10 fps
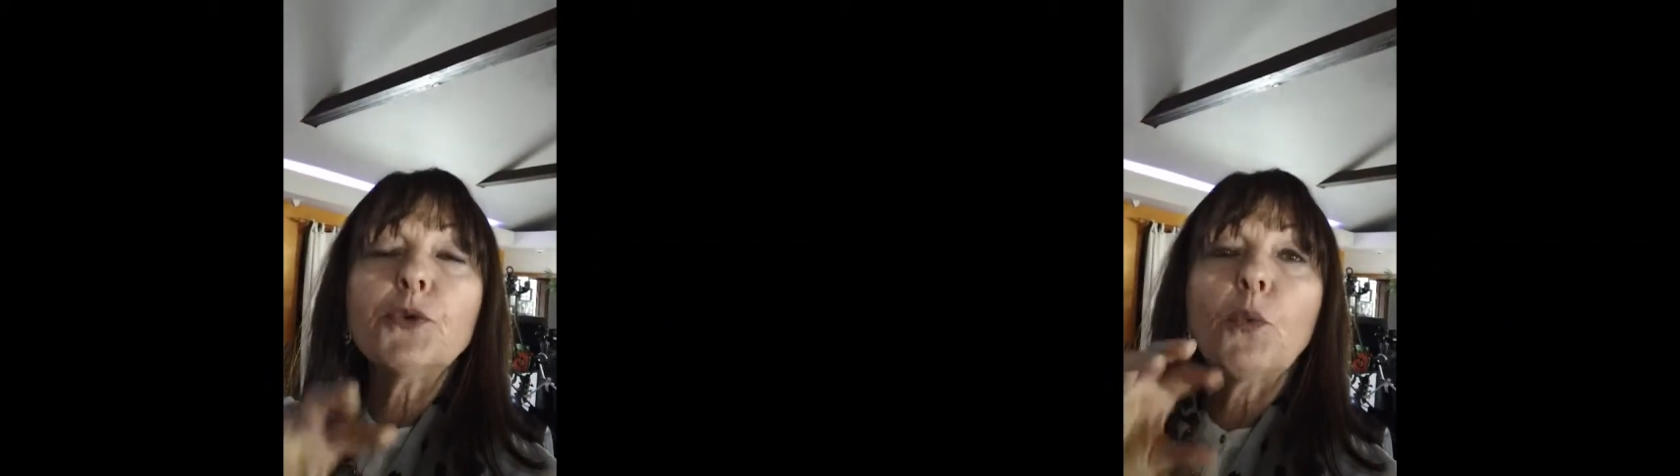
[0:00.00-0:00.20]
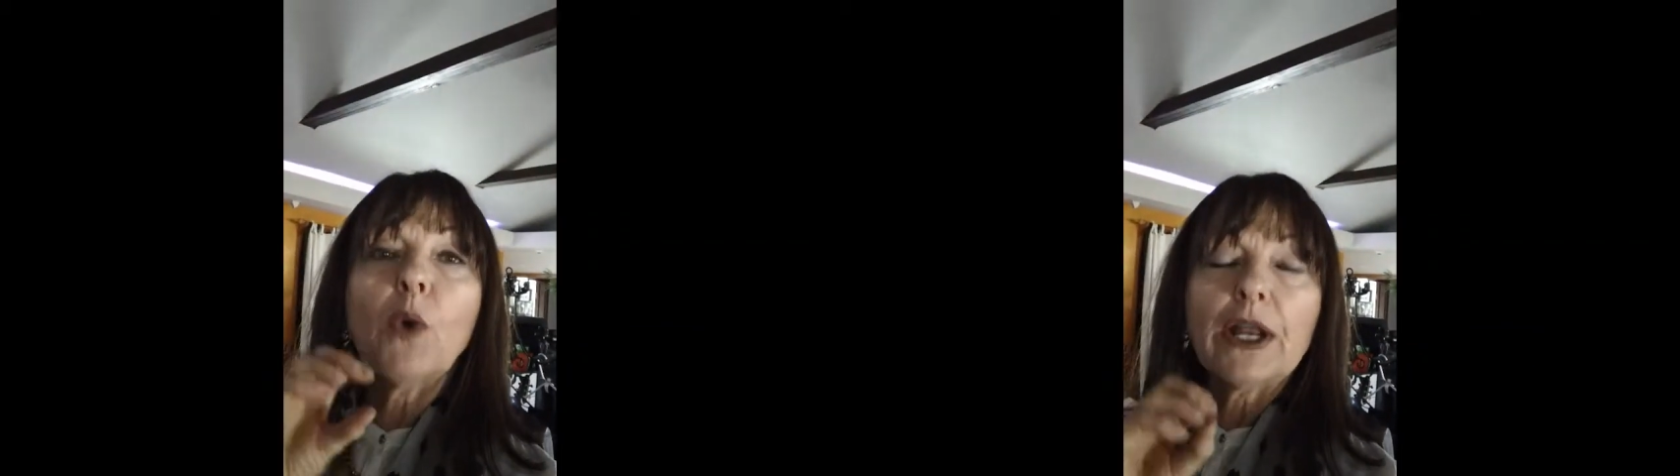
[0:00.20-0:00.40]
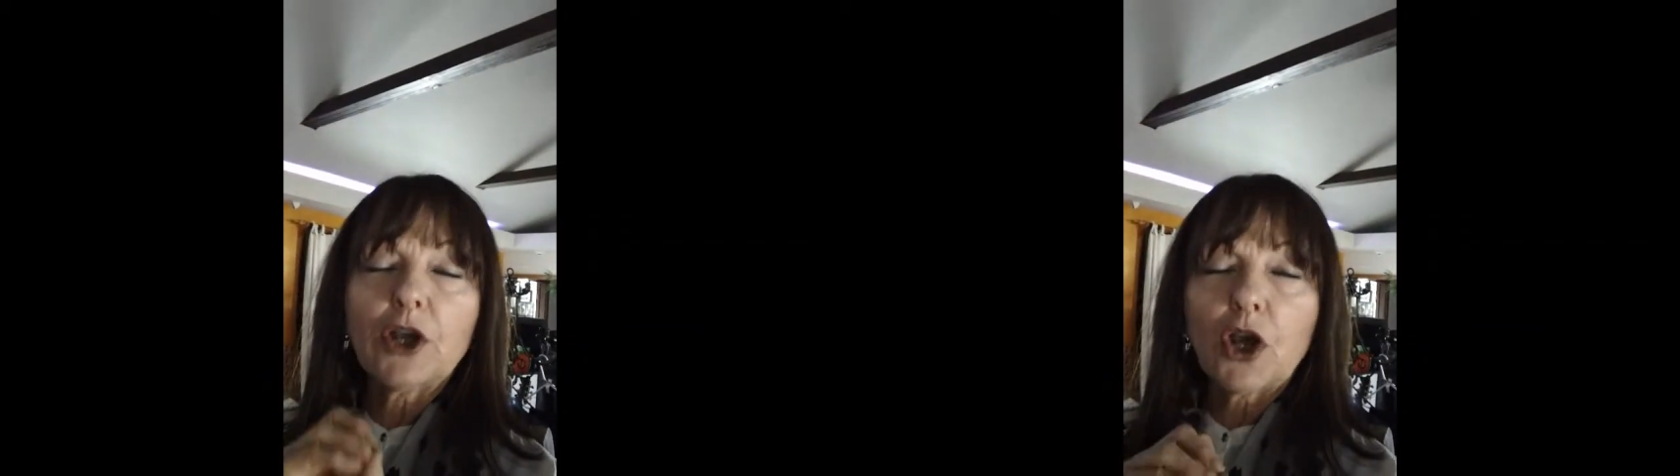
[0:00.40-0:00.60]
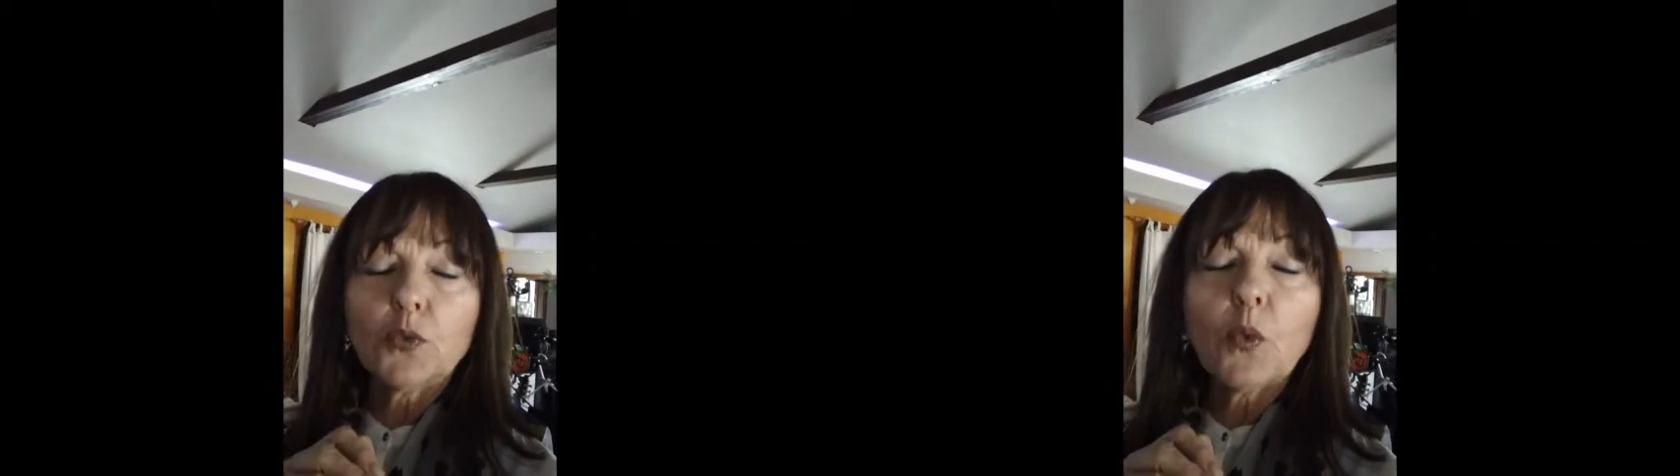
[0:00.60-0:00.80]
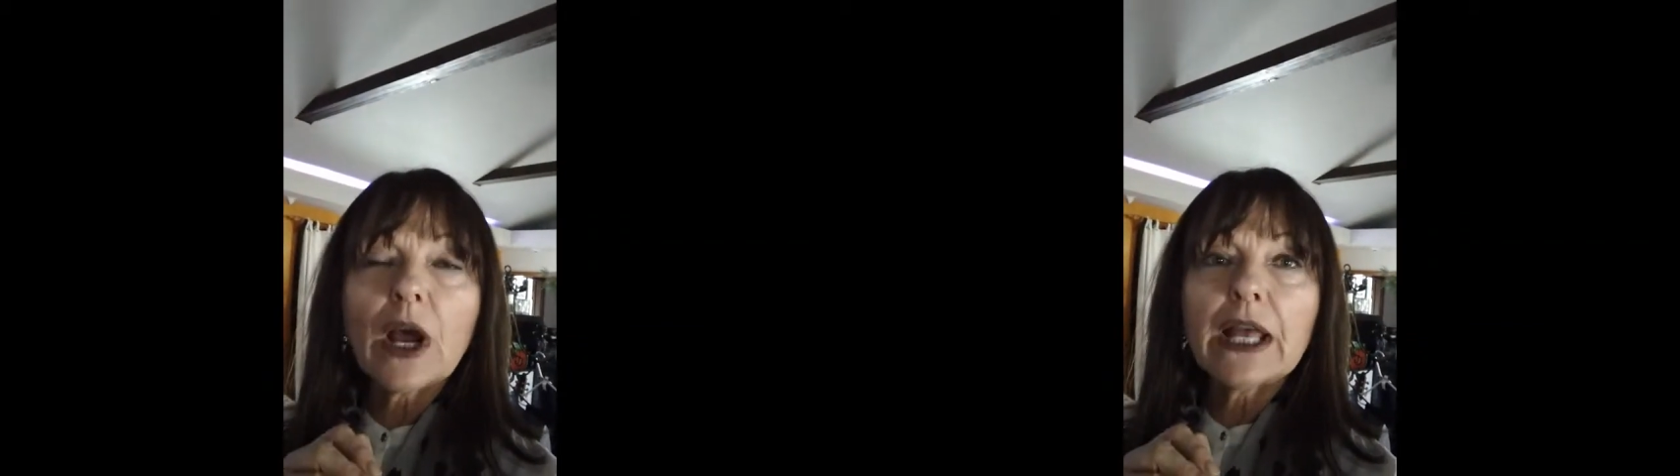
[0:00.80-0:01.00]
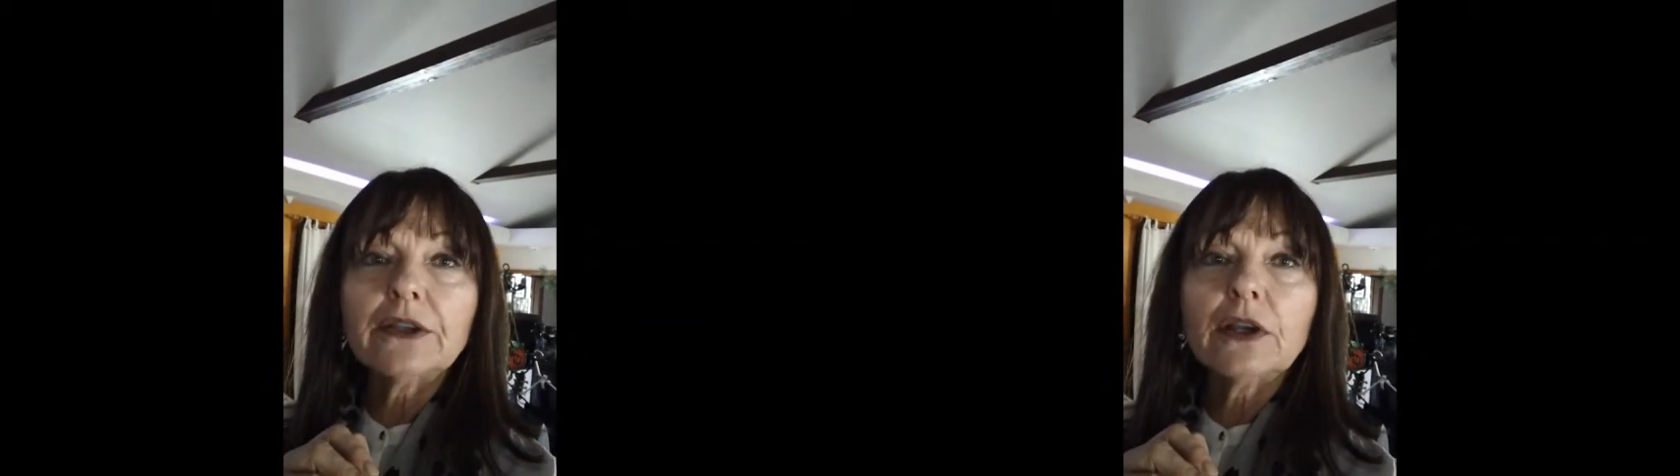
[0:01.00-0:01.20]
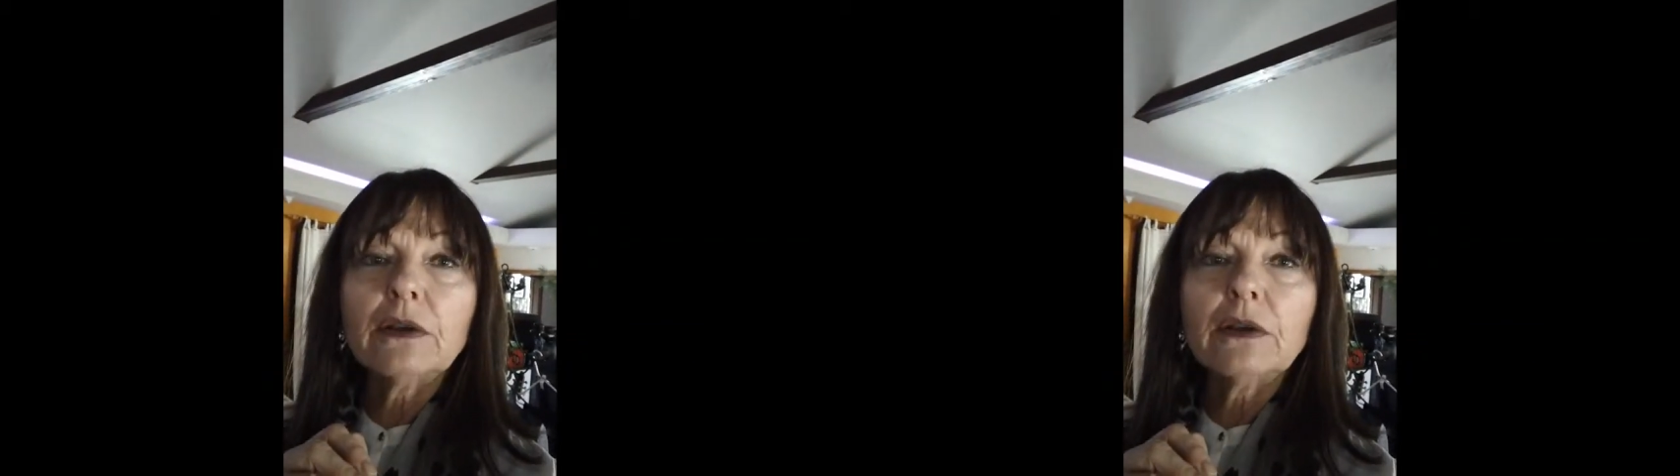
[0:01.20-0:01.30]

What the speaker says: one-on-one